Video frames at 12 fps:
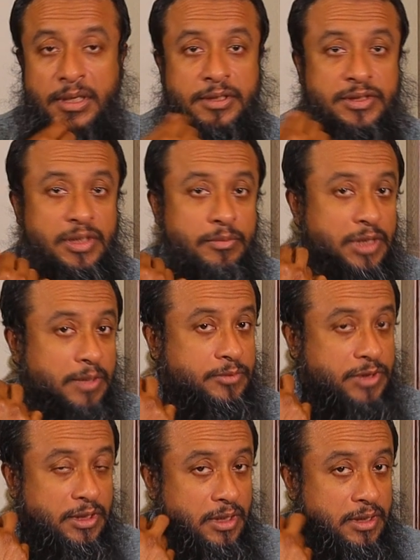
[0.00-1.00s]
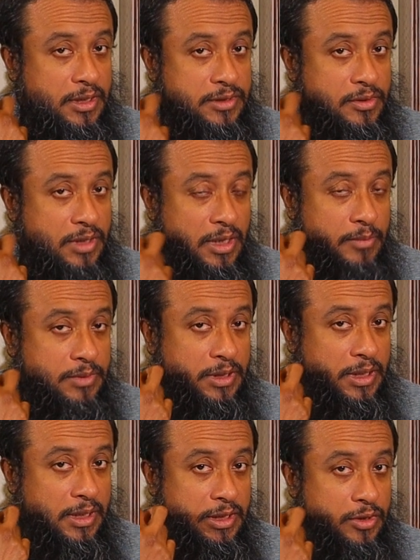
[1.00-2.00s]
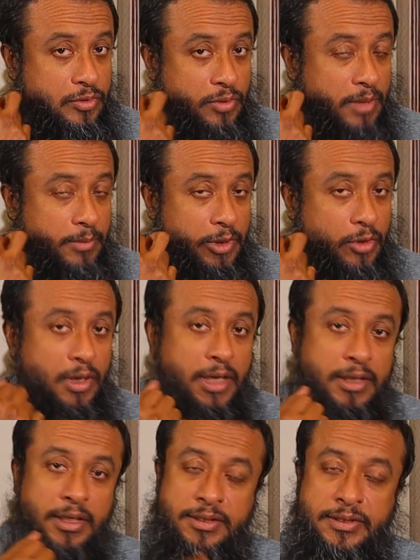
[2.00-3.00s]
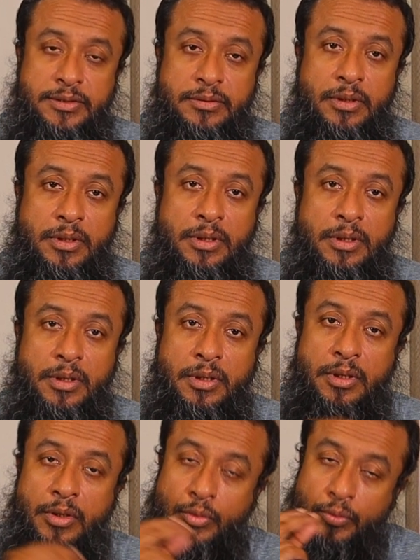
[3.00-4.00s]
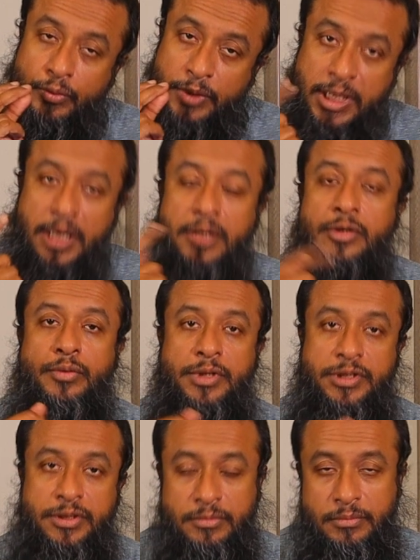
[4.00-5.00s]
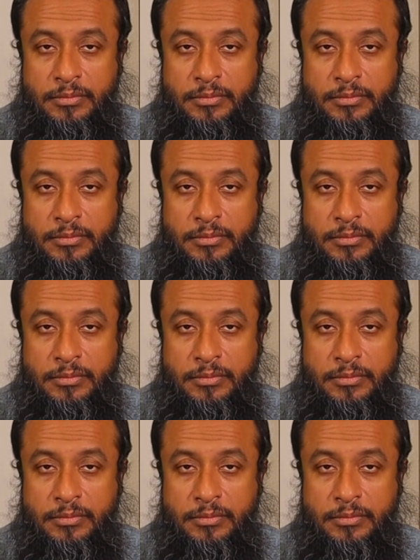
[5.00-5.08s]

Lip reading: Sometimes shaitan doesn't need to come and knock at us. We can do it.